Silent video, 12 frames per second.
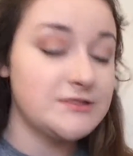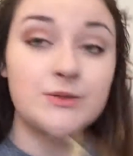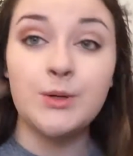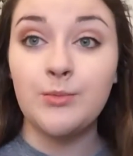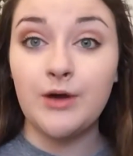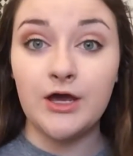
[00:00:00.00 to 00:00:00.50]

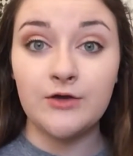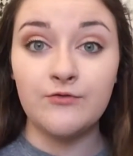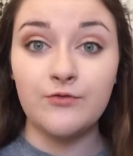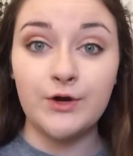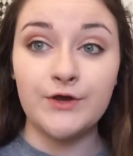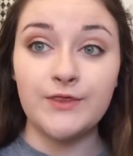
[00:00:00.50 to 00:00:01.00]
Going back and
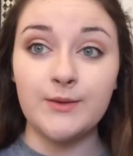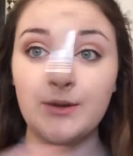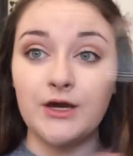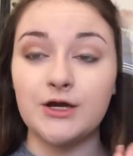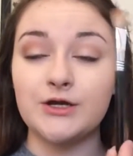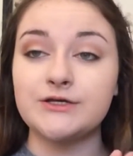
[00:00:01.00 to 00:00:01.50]
forth in
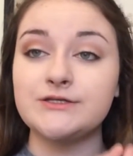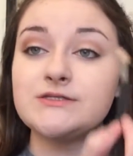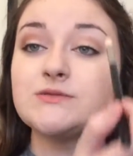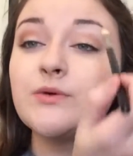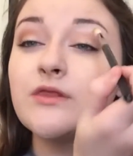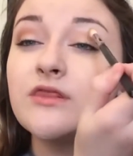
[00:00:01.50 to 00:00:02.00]
my crease
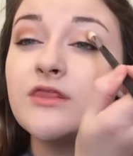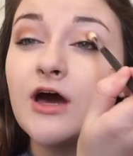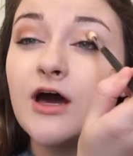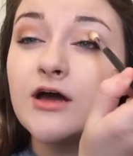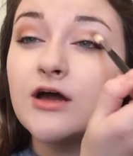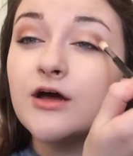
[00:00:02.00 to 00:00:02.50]
with
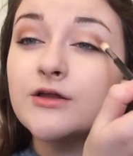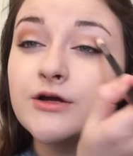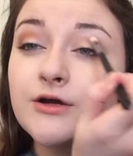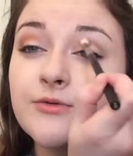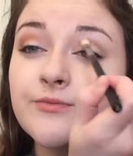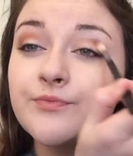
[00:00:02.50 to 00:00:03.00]
that
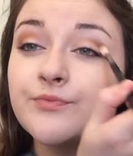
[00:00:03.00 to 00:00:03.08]
color.